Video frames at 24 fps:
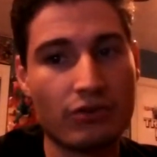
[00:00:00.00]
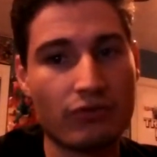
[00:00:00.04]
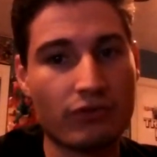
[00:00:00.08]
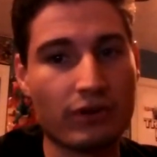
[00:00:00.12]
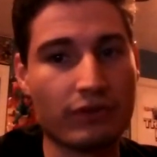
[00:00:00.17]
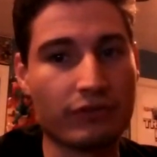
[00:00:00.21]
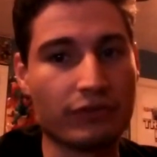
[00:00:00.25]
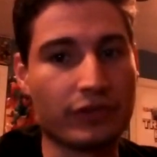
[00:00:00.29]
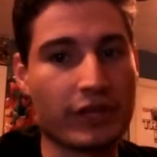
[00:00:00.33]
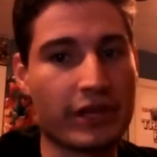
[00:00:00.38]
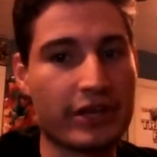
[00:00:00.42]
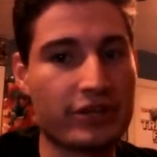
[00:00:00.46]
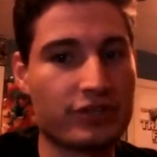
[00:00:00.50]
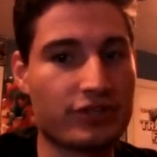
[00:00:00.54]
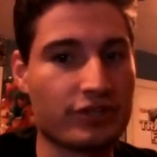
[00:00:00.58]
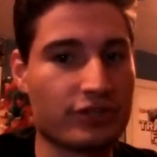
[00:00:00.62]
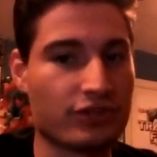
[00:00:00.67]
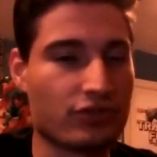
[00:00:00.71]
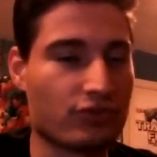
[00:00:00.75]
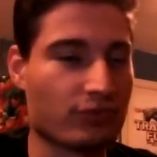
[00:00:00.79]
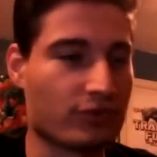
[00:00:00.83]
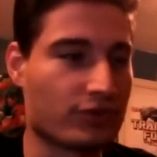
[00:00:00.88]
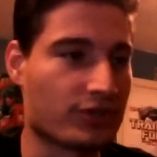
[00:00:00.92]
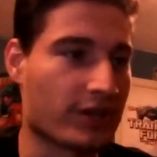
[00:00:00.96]

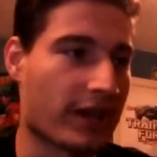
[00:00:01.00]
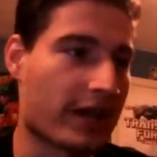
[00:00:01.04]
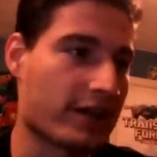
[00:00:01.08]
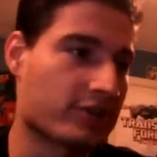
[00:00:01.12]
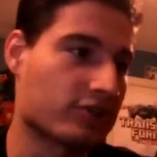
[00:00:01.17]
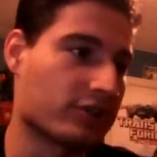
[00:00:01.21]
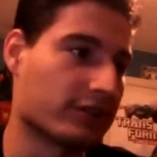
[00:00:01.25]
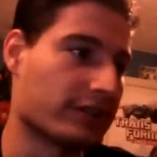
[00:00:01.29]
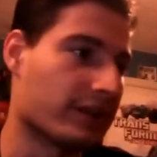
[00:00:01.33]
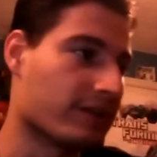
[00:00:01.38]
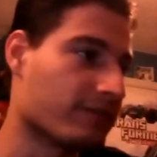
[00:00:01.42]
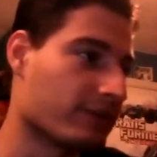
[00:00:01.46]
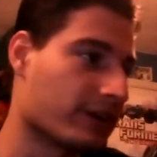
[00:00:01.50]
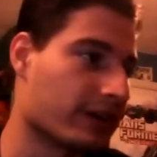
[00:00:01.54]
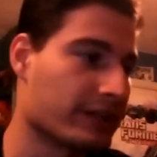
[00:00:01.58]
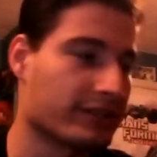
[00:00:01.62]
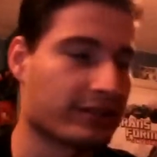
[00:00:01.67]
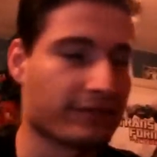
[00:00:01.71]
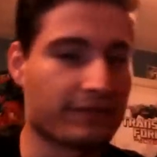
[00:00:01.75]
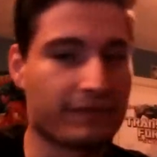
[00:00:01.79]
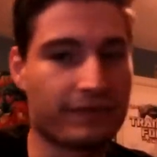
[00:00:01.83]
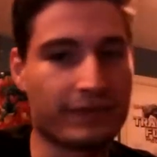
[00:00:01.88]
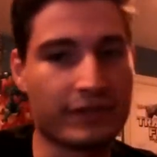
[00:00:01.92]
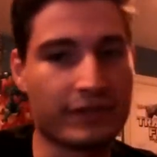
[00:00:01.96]
Revelations, which I actually never
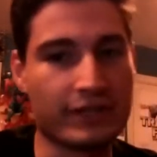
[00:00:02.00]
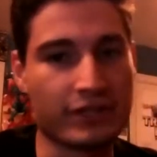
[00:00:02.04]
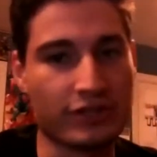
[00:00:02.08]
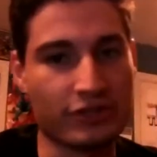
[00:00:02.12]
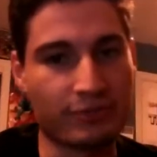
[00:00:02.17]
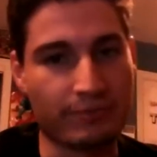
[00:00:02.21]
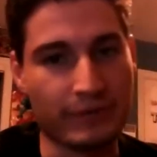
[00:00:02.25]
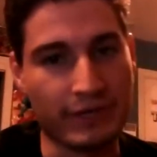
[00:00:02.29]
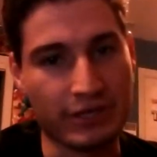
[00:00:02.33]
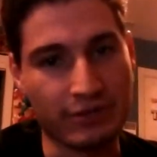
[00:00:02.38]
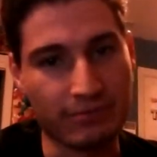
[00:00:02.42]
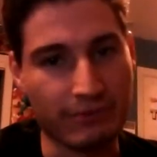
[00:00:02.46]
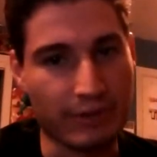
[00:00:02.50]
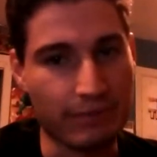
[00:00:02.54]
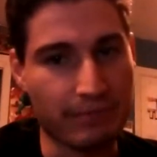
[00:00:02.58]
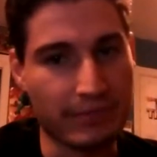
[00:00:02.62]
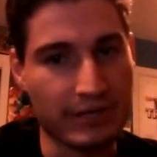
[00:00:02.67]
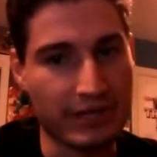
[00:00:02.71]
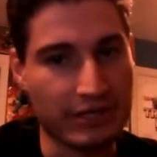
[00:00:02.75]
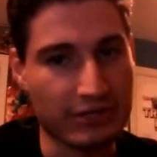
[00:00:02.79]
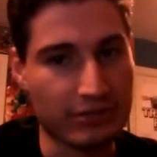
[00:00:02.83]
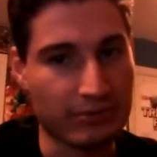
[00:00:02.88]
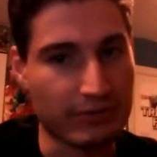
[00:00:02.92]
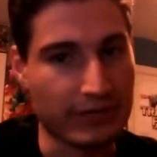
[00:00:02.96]
got to finish because my
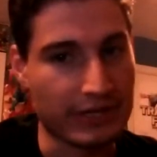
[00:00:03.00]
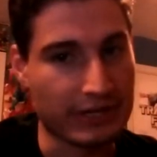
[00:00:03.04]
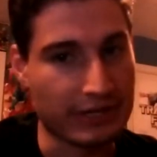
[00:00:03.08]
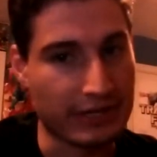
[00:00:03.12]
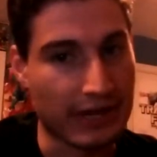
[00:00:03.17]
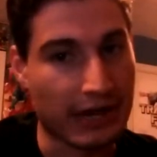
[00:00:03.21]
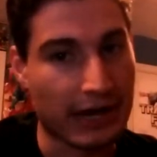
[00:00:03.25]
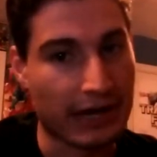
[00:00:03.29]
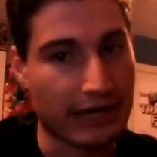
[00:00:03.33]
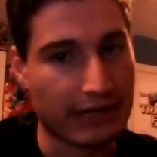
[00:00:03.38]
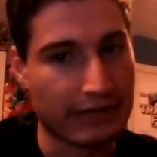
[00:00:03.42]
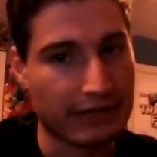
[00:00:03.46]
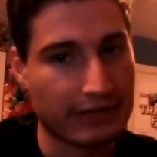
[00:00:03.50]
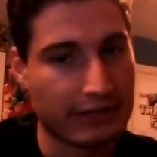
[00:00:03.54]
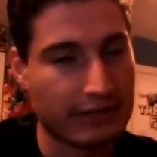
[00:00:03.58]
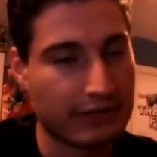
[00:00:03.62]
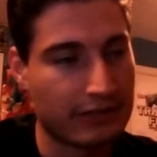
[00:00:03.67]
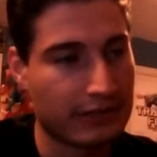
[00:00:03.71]
PS3 died,